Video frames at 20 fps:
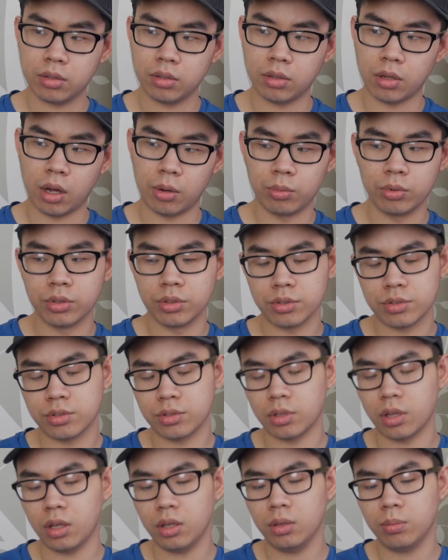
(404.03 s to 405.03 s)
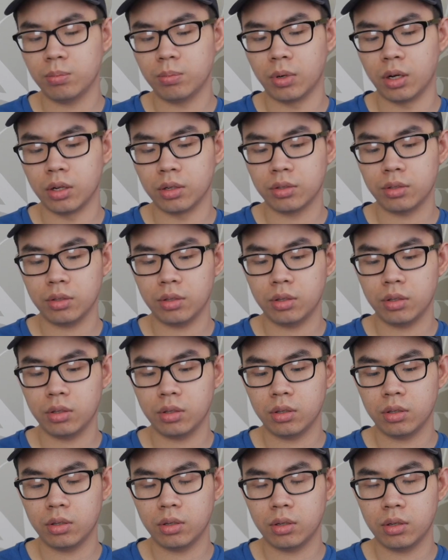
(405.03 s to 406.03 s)
I wouldn't say, but
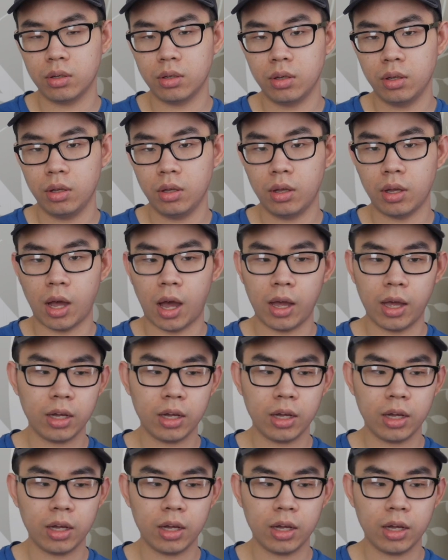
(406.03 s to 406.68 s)
I